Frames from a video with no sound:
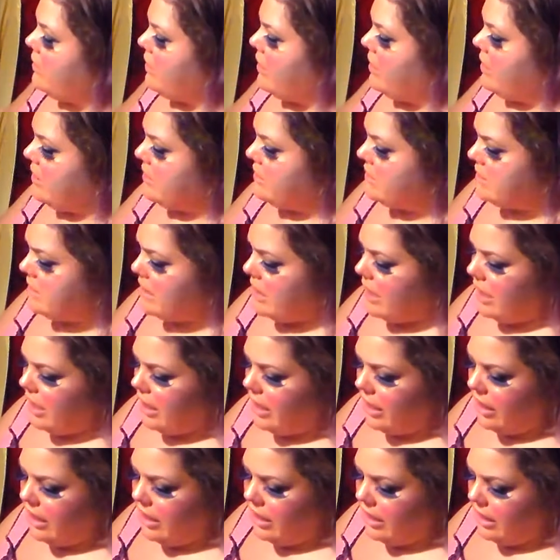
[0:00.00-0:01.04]
This
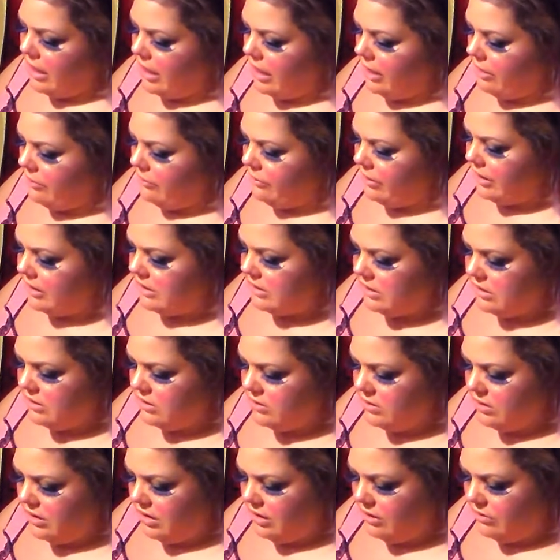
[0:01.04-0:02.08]
AOA
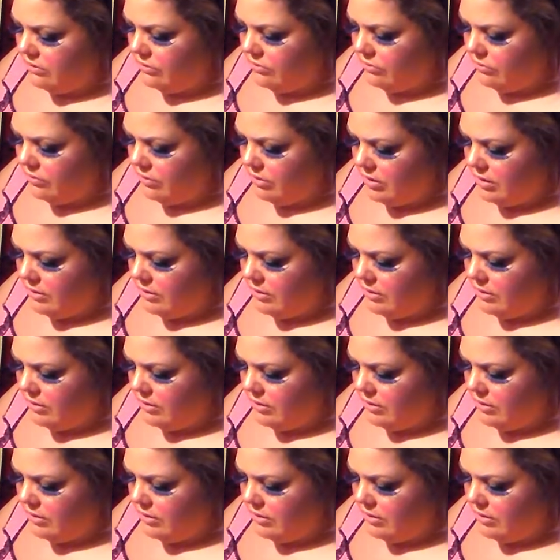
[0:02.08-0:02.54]
Studio